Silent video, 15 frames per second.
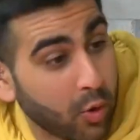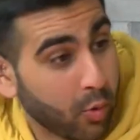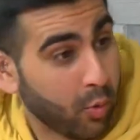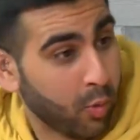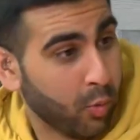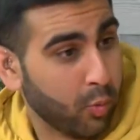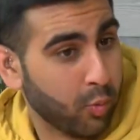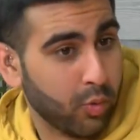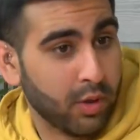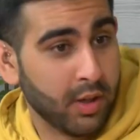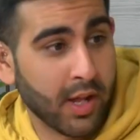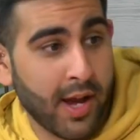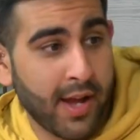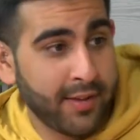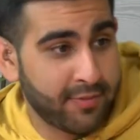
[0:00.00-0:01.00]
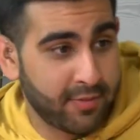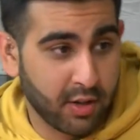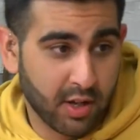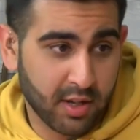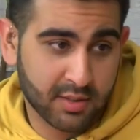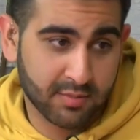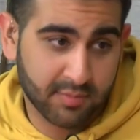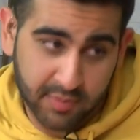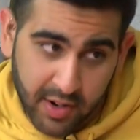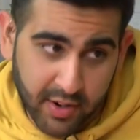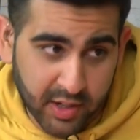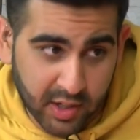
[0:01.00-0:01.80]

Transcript: Oh, life lasts very